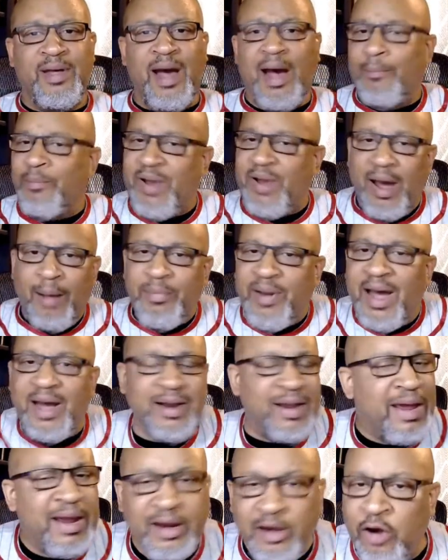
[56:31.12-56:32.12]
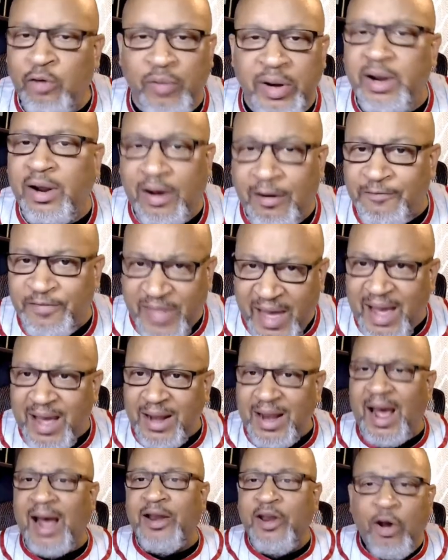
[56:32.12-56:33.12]
I'm not ignorant of
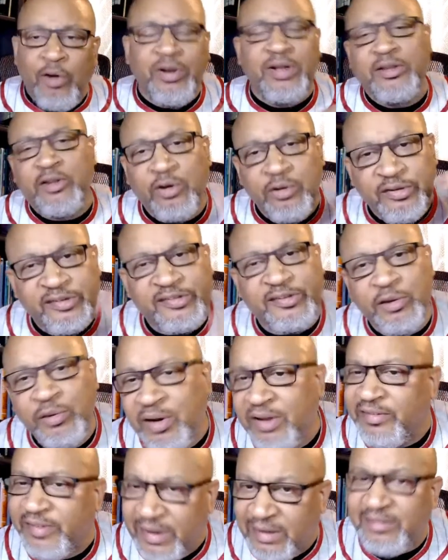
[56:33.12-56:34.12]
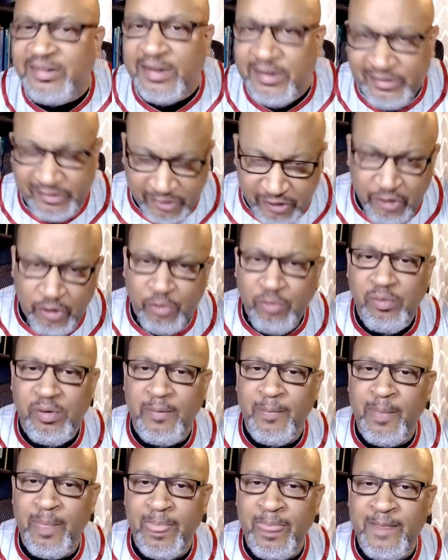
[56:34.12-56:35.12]
that. I know that those students exist too.
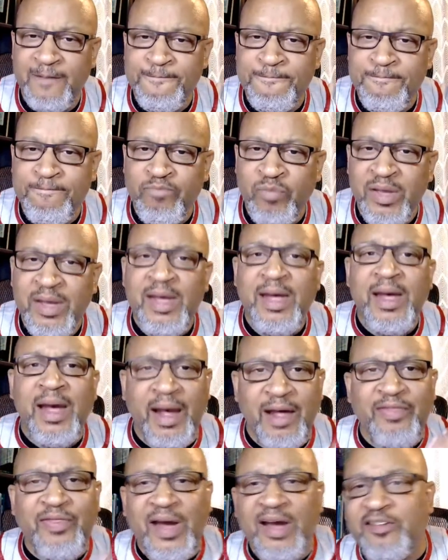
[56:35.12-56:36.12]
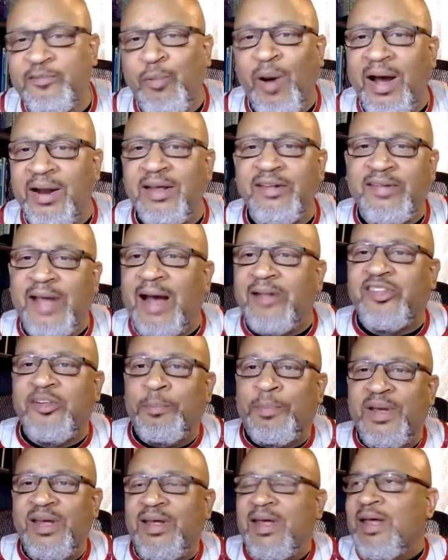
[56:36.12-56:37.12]
And that's why there's got to
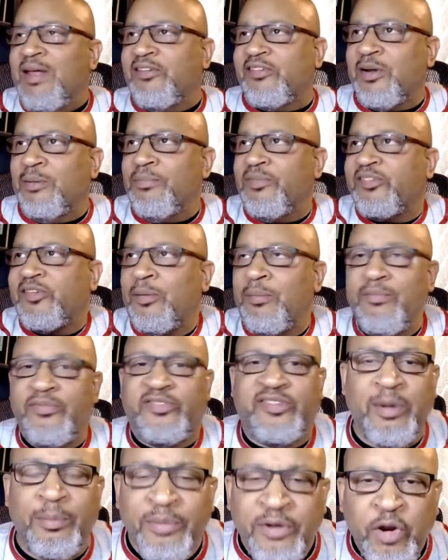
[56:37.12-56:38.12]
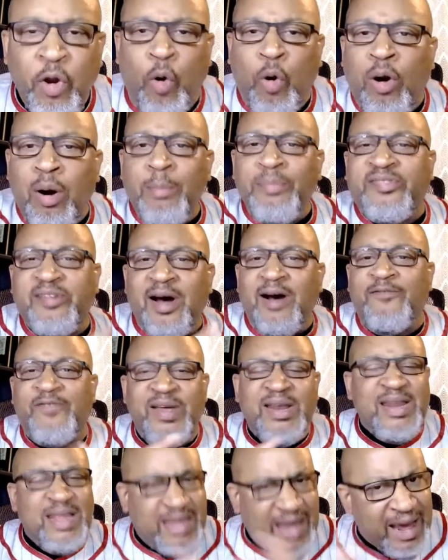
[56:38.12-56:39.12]
be some norms of
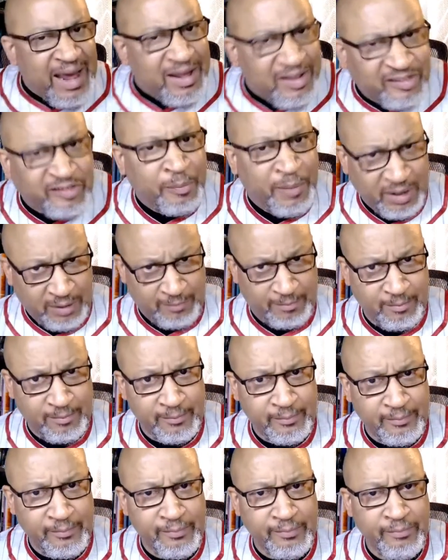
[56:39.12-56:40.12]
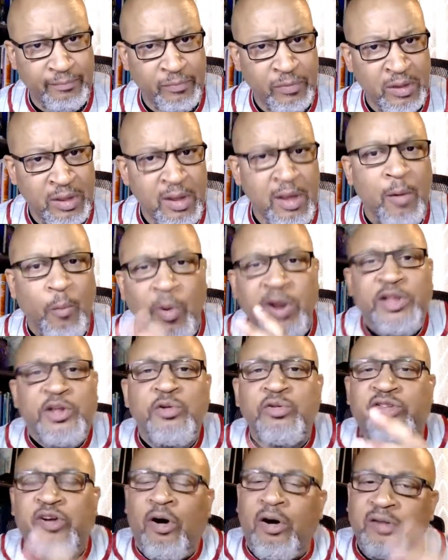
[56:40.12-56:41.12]
engagement when
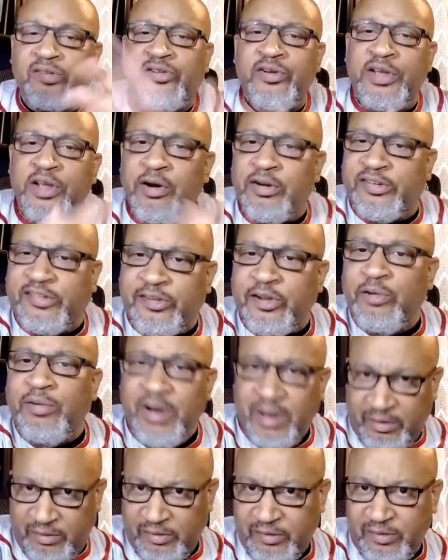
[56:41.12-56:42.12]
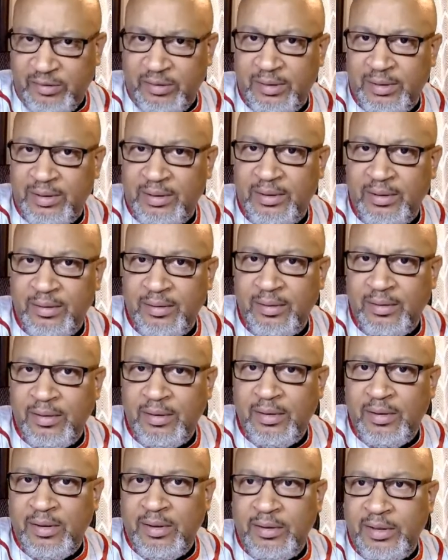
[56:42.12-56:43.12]
you talk to your students.
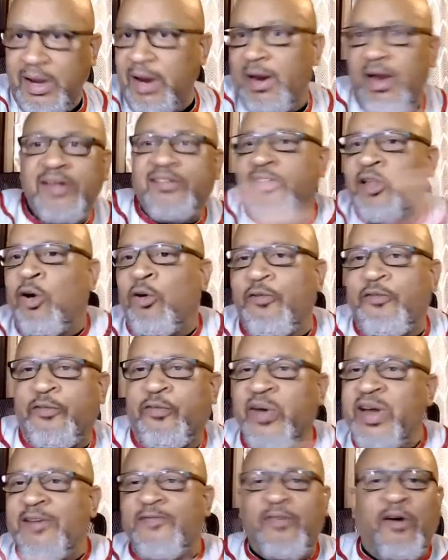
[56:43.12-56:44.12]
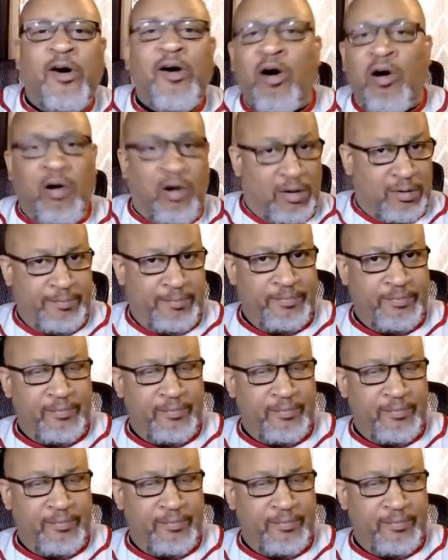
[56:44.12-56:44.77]
There is no free for all.